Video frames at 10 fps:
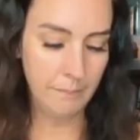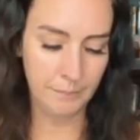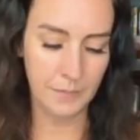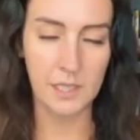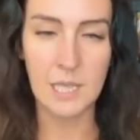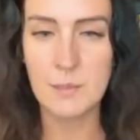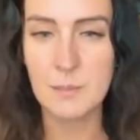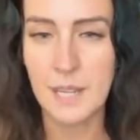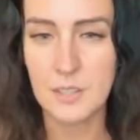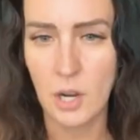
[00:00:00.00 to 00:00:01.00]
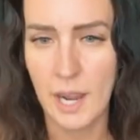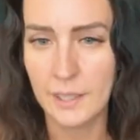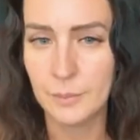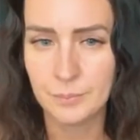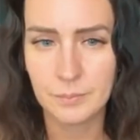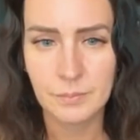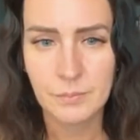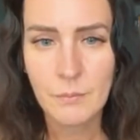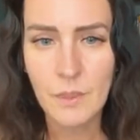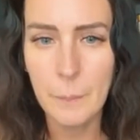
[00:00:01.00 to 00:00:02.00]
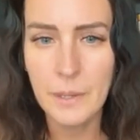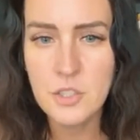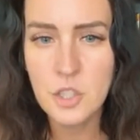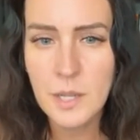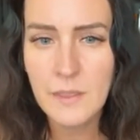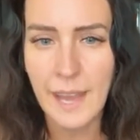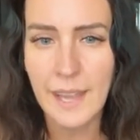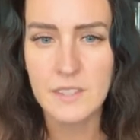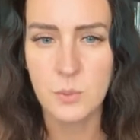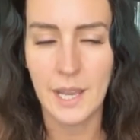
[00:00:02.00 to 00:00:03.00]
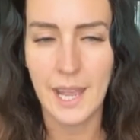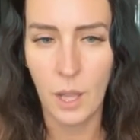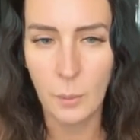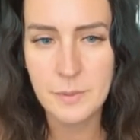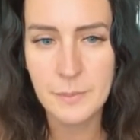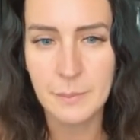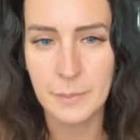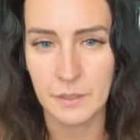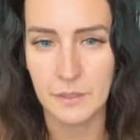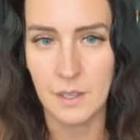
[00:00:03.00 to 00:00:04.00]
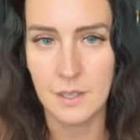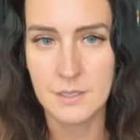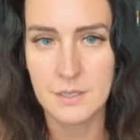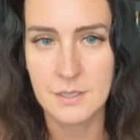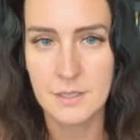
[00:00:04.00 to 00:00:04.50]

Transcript: and keeps me on track. But doing that is what helped me build this.